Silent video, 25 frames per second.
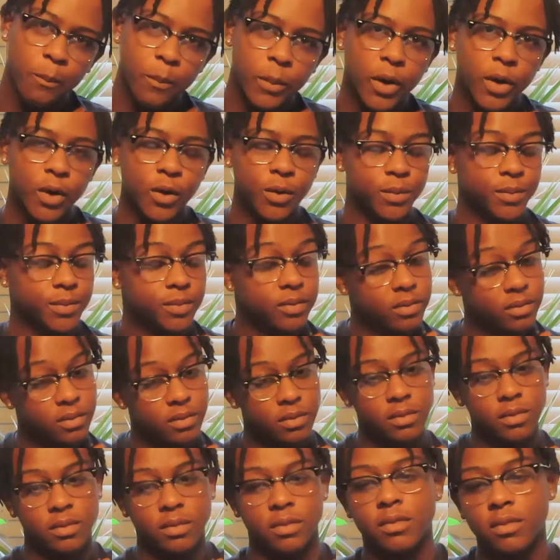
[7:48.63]
Bro.
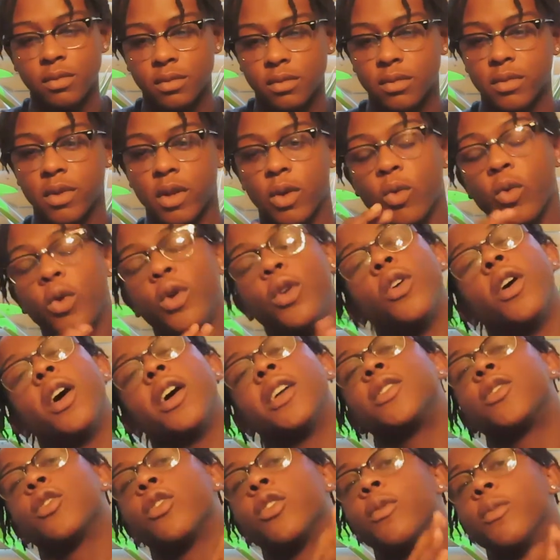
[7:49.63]
Where do
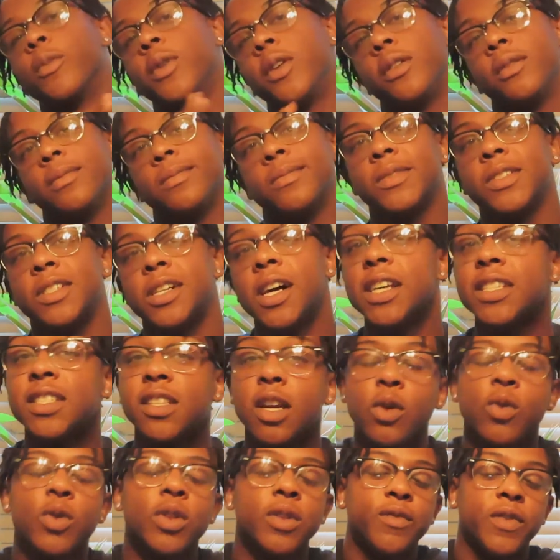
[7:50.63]
I start, bro? Let's
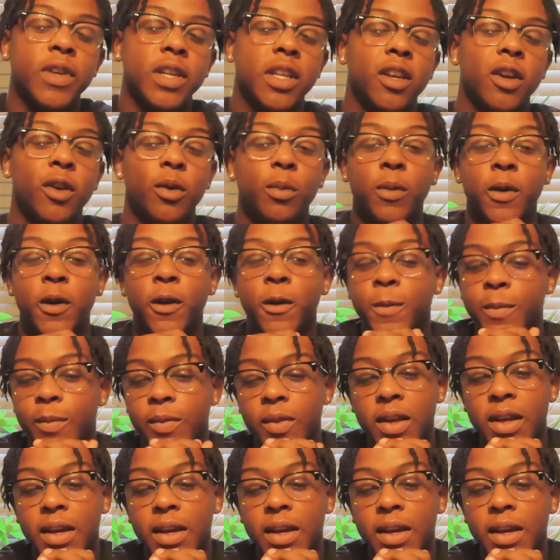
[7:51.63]
start with the video, bro.